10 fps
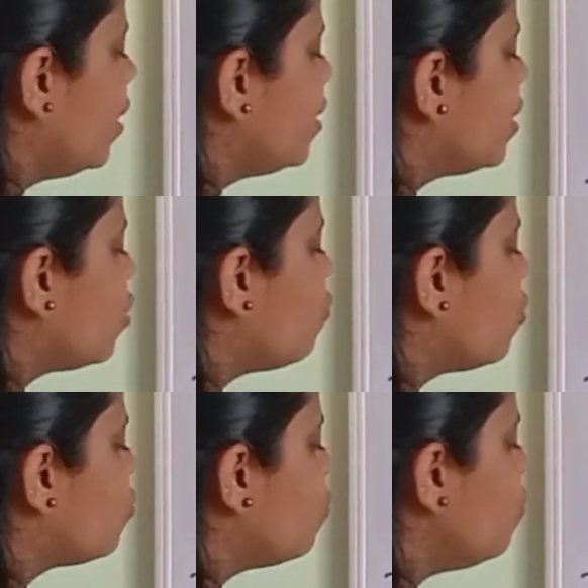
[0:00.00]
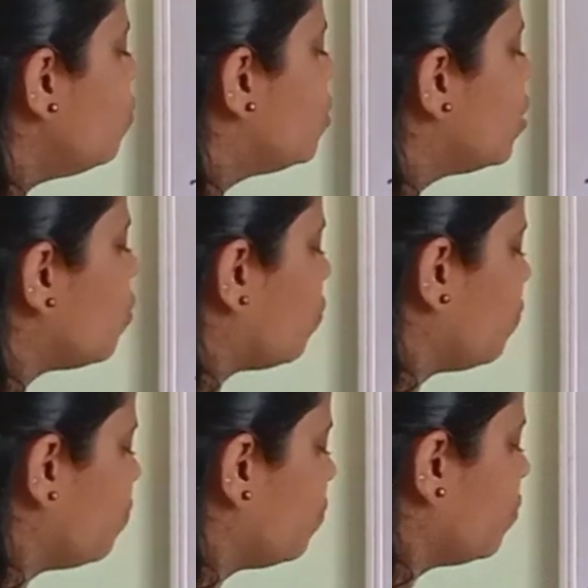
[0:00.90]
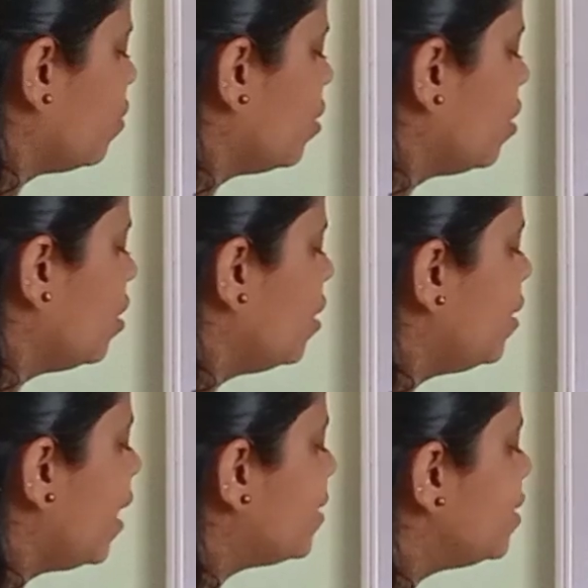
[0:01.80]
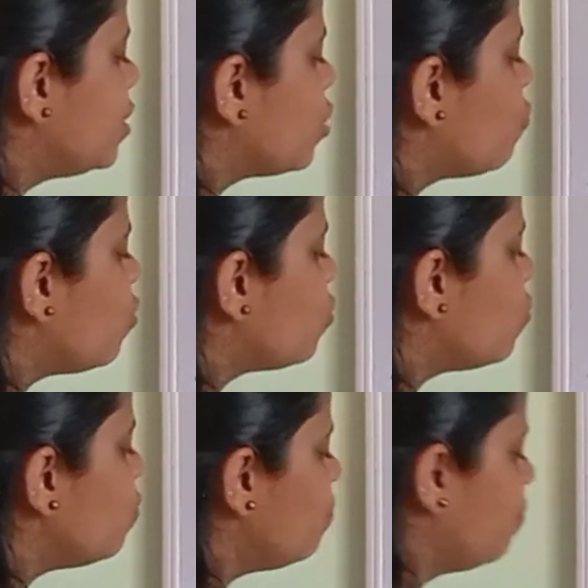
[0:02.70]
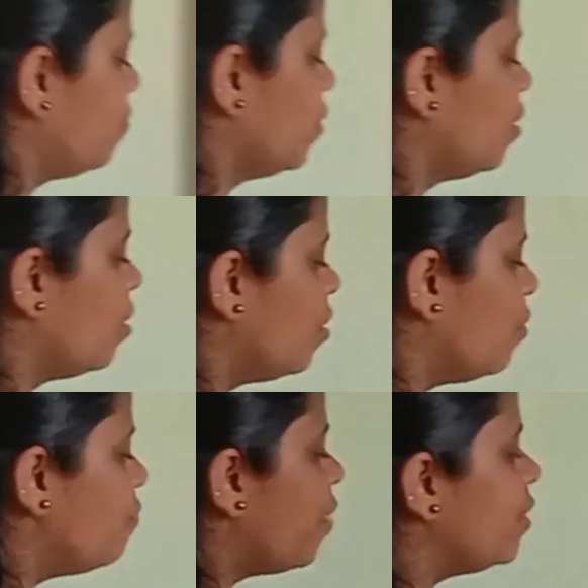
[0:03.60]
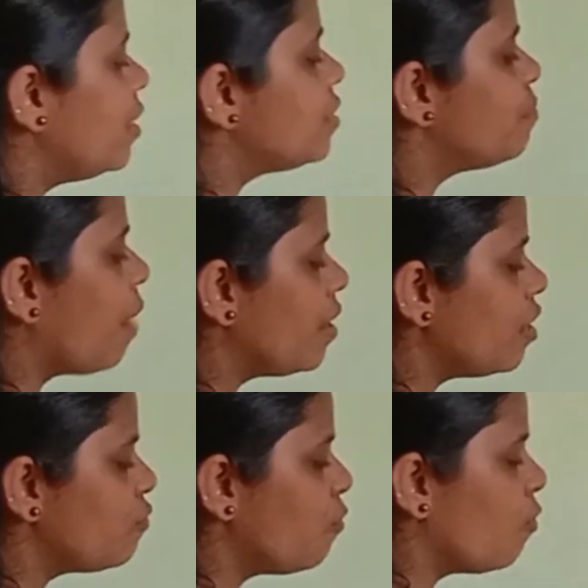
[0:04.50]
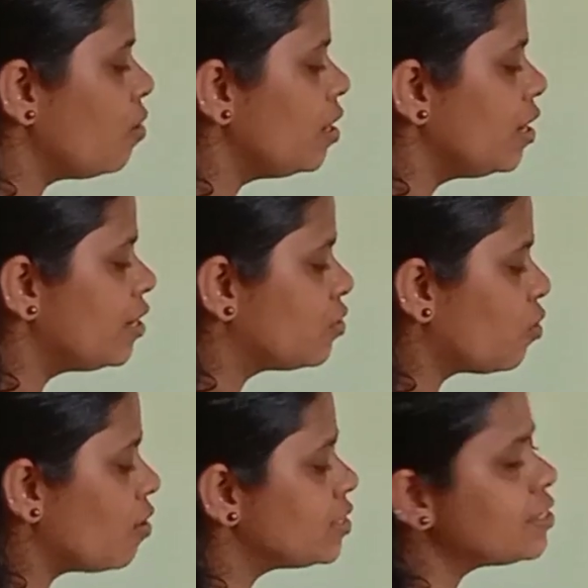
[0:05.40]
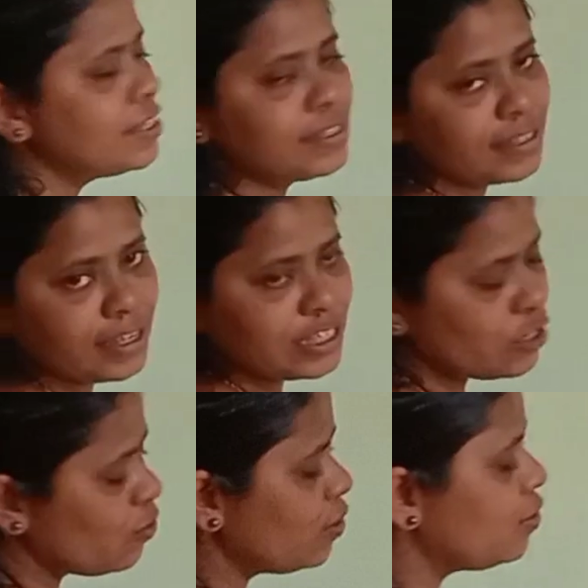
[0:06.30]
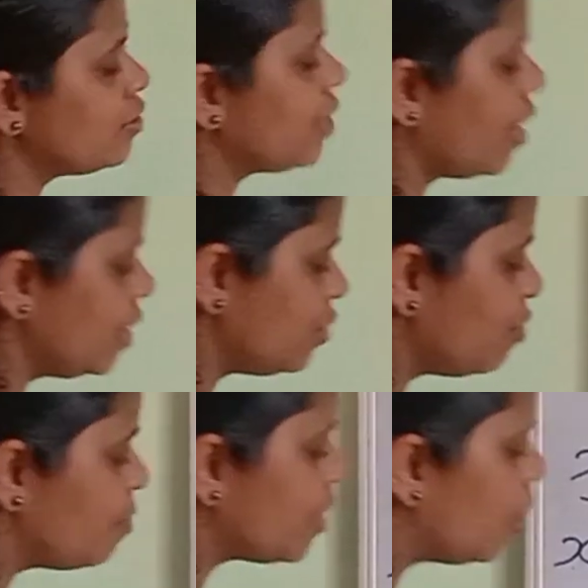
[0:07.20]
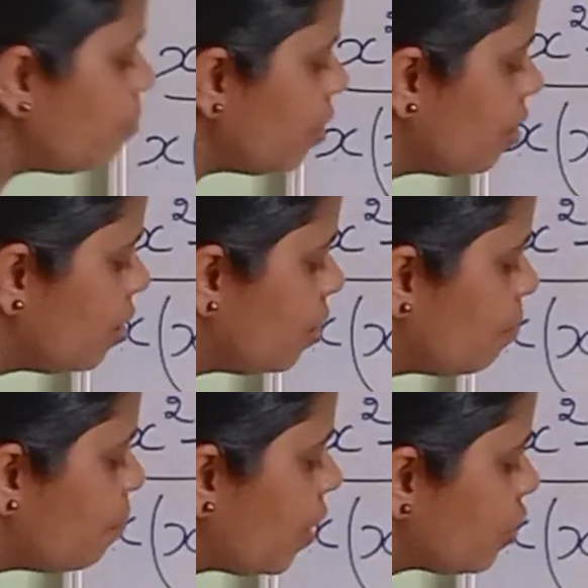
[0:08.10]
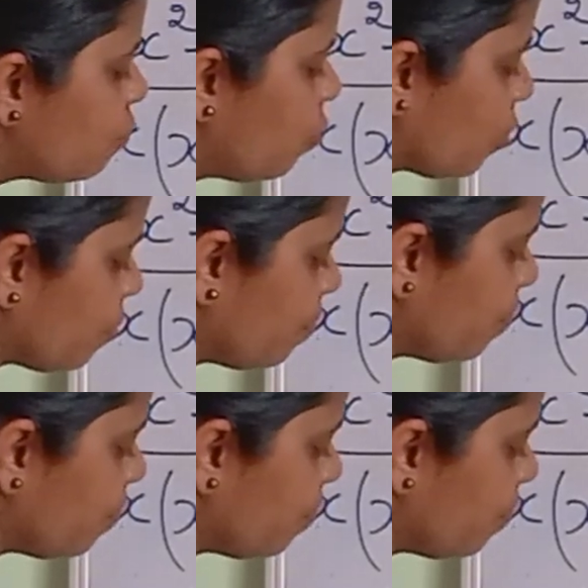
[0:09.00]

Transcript: is equal to 0. X is equal to, when this minus 4, it crosses this is equal to sign, it will become plus 4.